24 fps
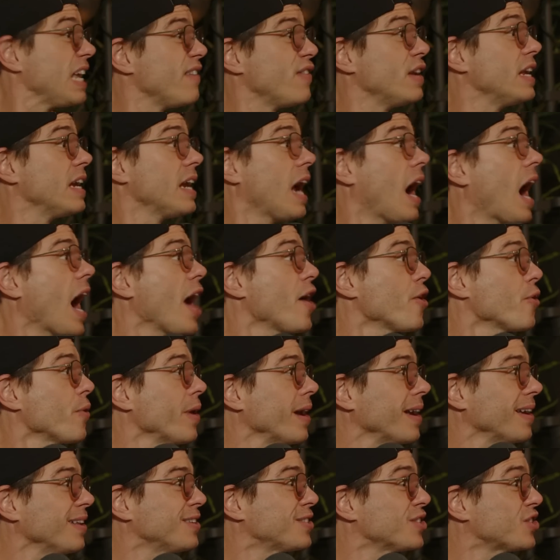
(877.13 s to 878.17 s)
like even in
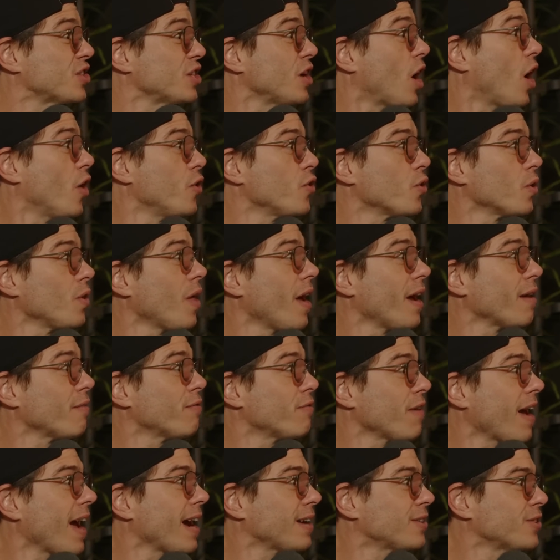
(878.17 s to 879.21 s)
hiring. This is an
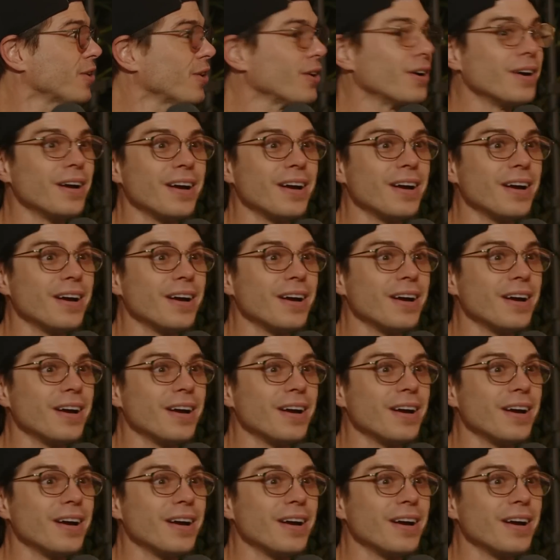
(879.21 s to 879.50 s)
underlying factor. Man,